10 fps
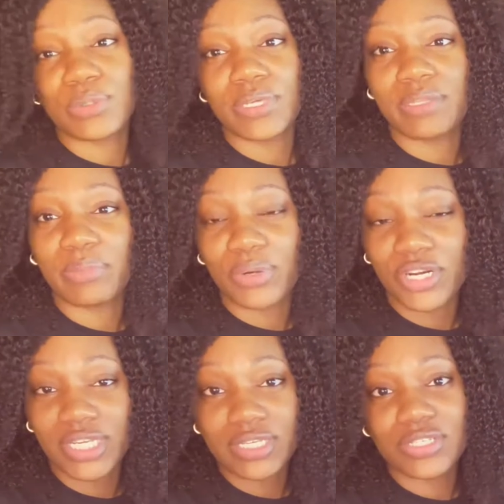in the
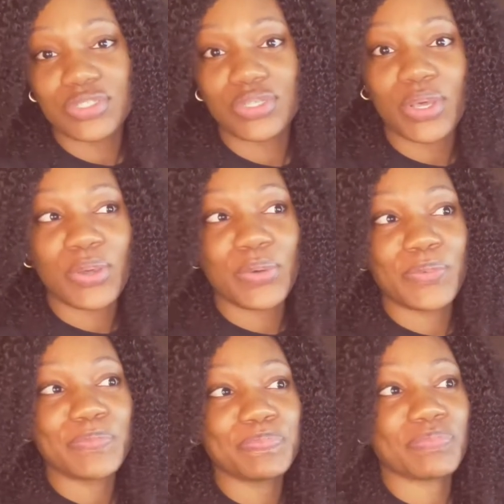morning, so
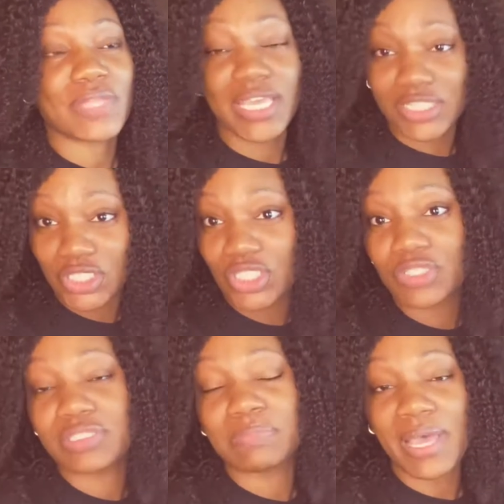
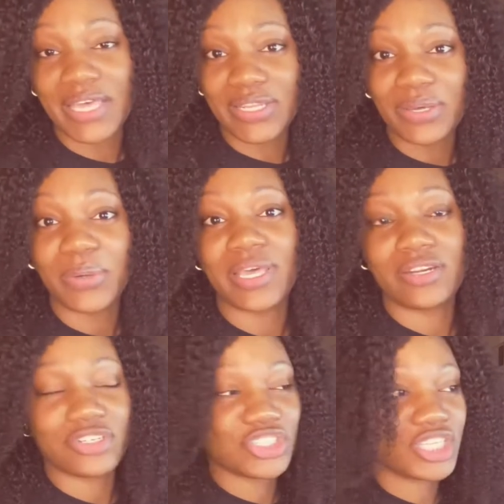excuse my low
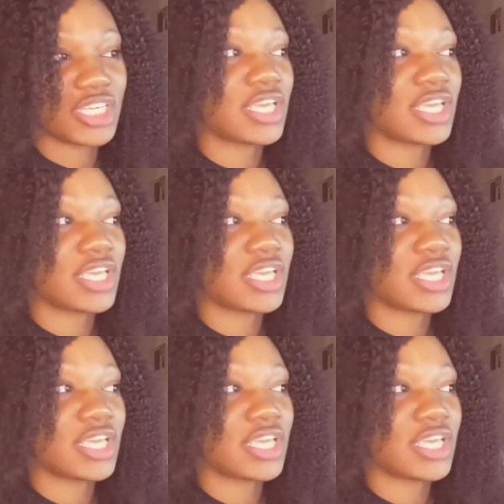energy,